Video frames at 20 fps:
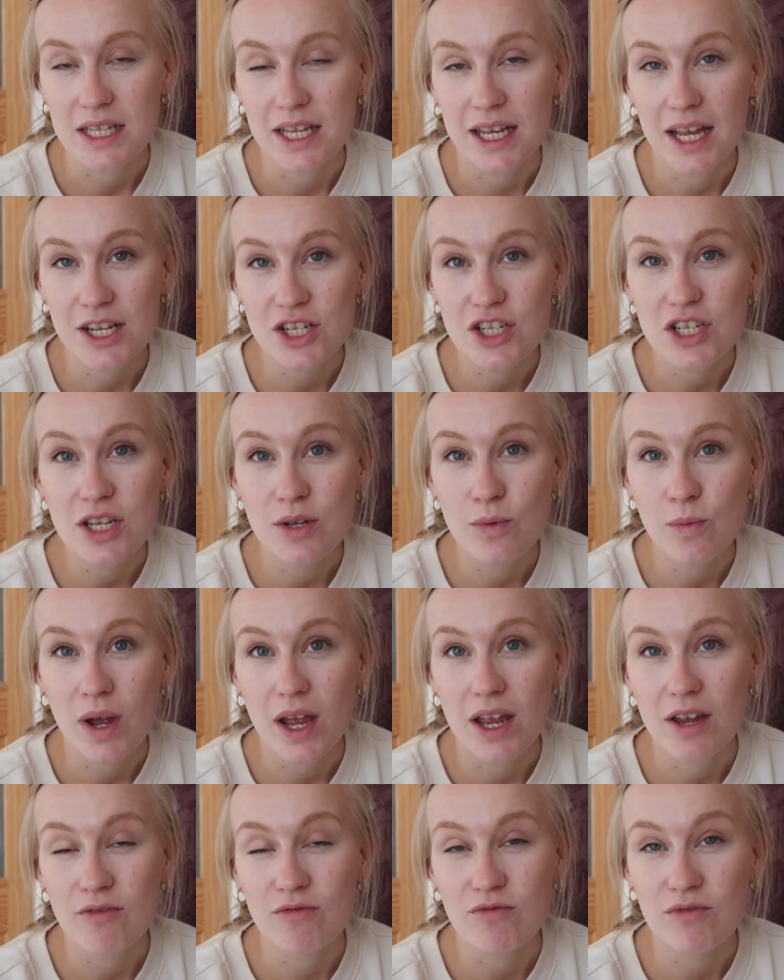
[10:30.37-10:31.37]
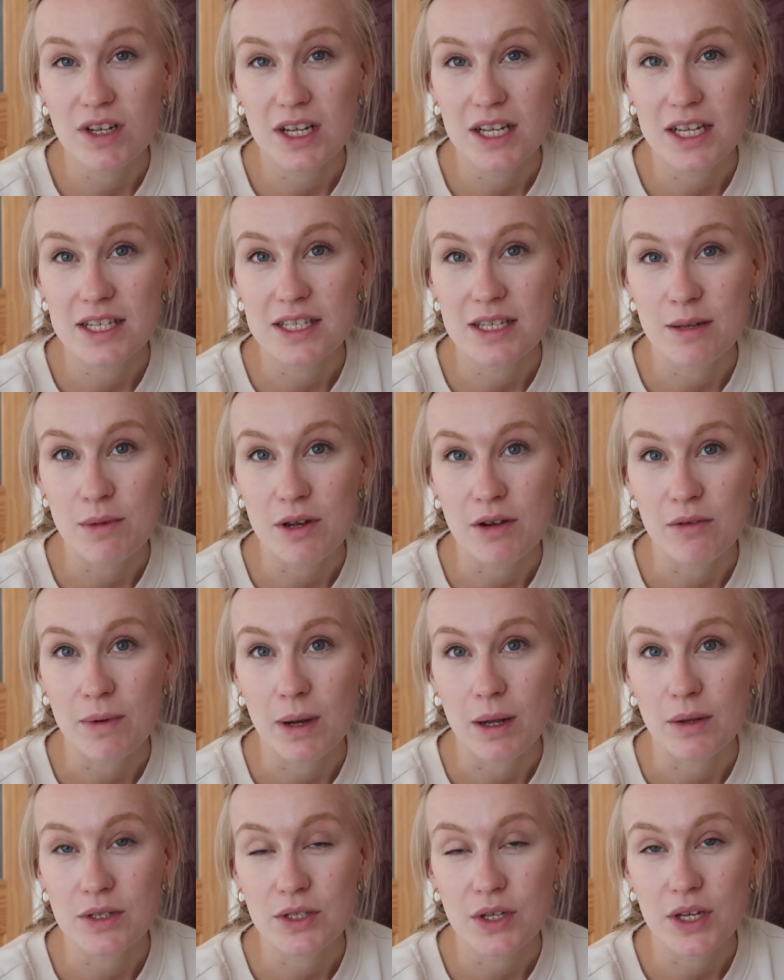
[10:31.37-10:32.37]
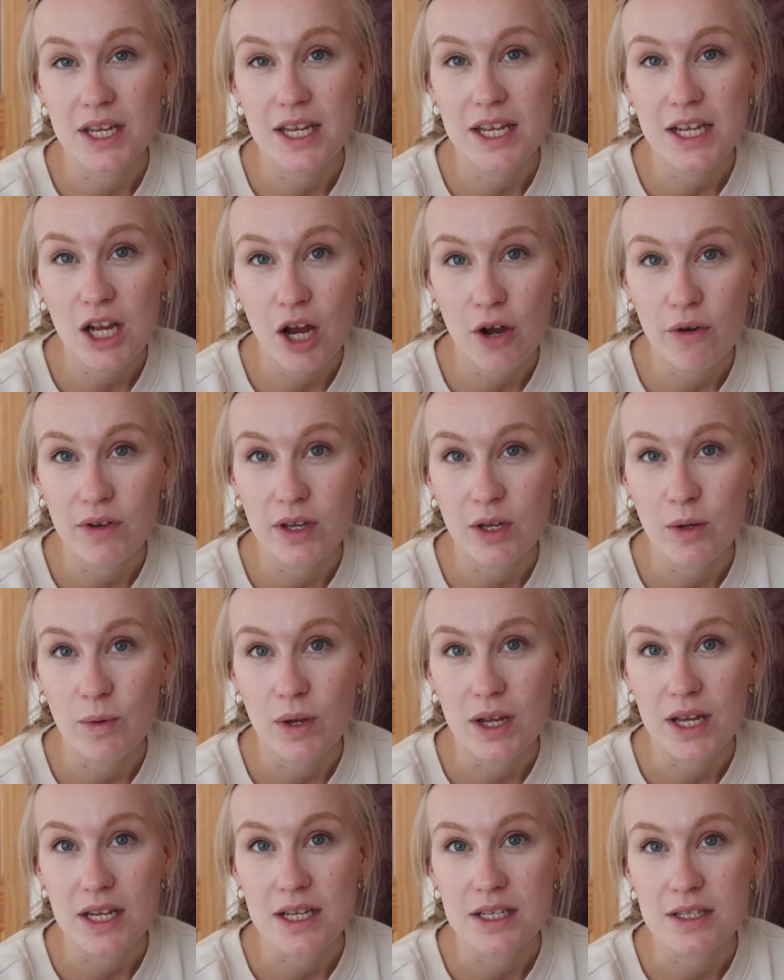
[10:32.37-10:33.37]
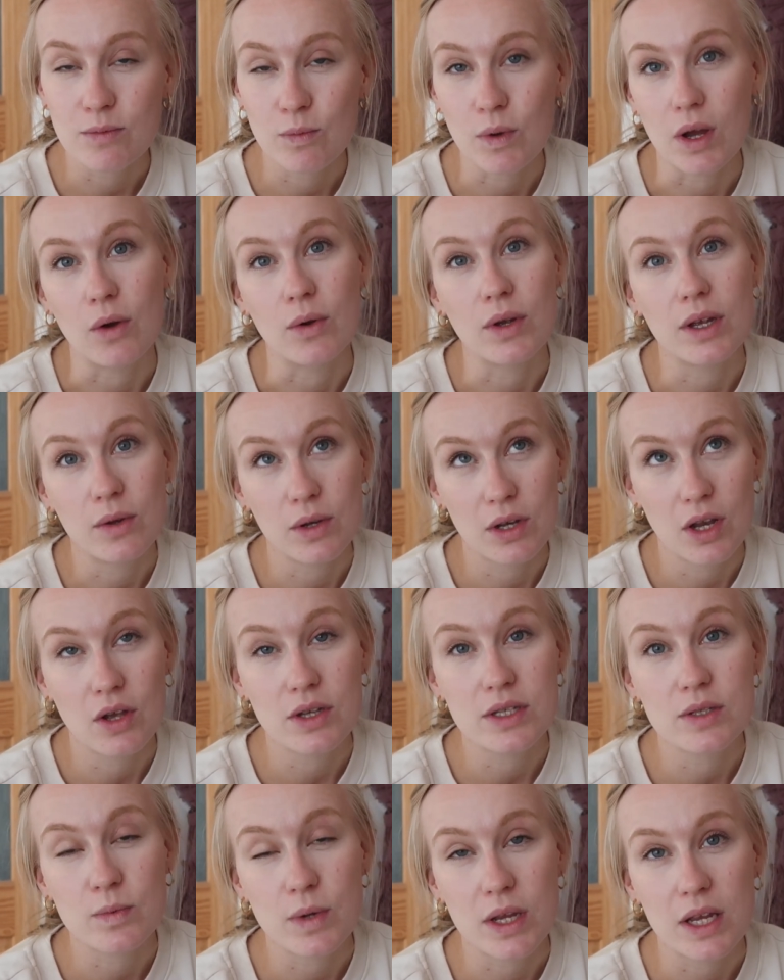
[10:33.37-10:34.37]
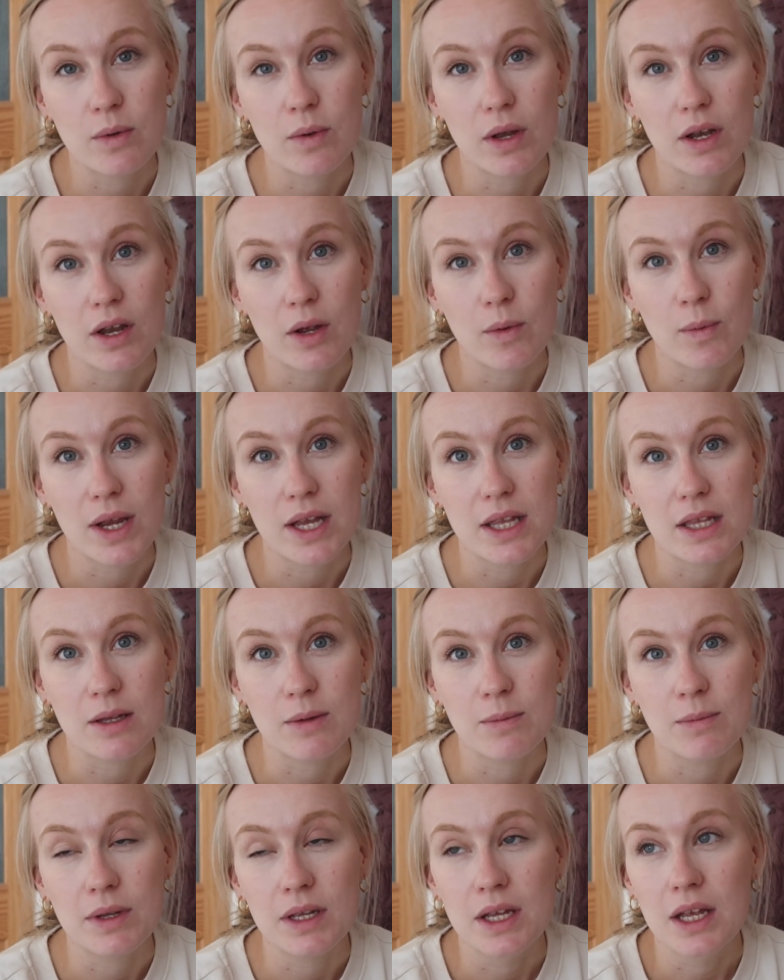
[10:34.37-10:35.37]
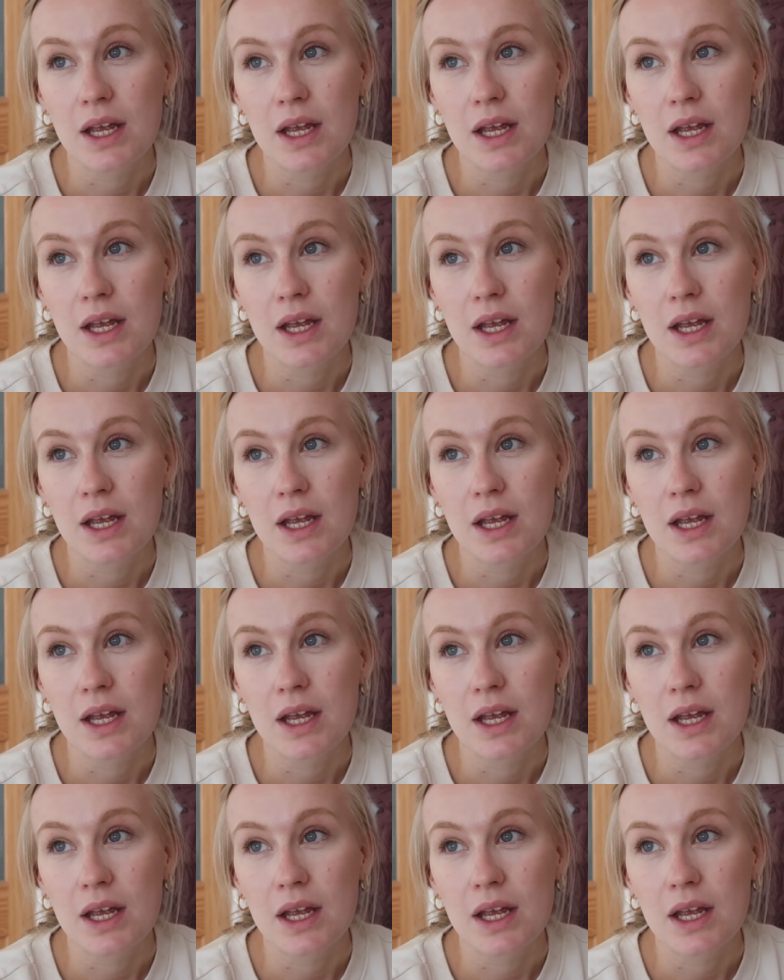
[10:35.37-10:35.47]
They actually weigh a really similar amount. So he currently weighs, well, last week when I weighed them